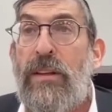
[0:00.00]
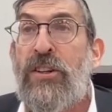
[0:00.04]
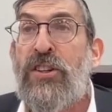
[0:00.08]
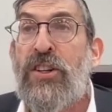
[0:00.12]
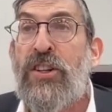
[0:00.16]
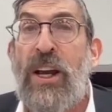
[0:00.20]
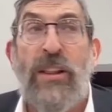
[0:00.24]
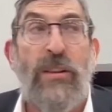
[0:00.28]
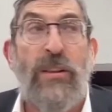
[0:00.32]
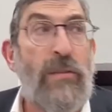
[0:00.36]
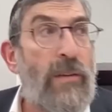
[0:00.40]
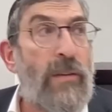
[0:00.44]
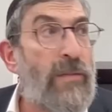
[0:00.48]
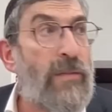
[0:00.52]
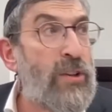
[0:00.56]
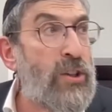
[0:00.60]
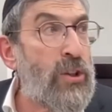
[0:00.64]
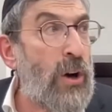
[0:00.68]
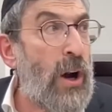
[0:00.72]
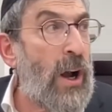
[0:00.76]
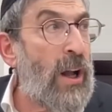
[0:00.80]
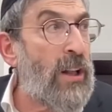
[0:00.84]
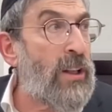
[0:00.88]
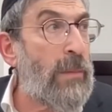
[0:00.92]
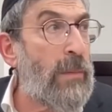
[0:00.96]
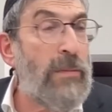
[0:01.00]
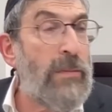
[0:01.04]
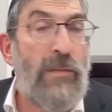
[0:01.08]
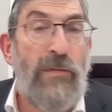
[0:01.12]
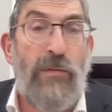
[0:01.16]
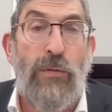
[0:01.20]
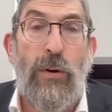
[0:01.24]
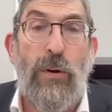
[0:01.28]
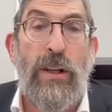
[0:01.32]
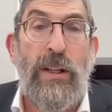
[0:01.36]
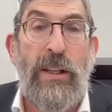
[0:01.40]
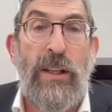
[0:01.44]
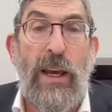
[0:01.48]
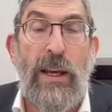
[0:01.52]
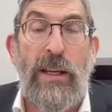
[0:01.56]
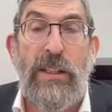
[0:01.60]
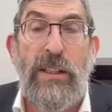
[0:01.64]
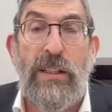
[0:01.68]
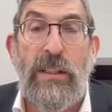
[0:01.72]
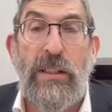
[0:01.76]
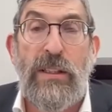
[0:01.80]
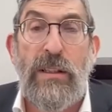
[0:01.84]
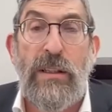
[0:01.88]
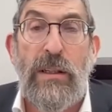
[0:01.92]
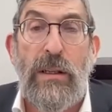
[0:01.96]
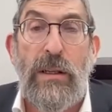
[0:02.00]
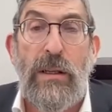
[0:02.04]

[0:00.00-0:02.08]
gender of a child up to 40 days.